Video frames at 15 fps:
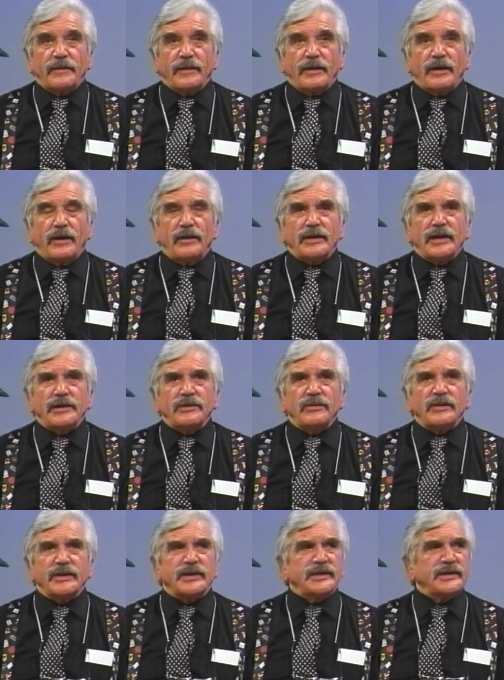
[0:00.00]
All I know,
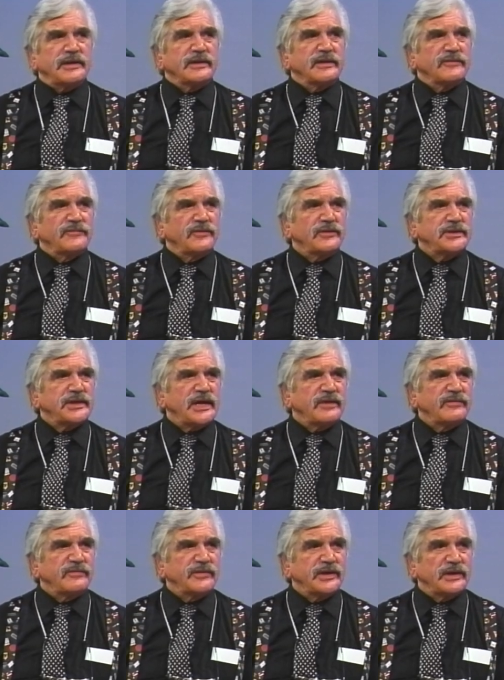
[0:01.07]
I can tell you the first half
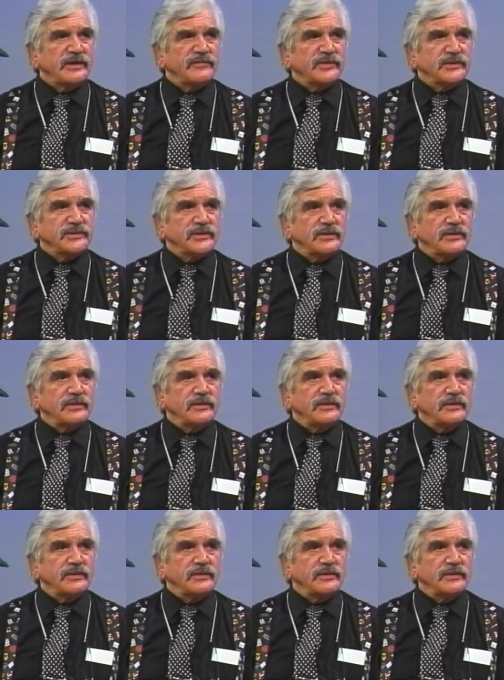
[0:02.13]
of an elephant joke.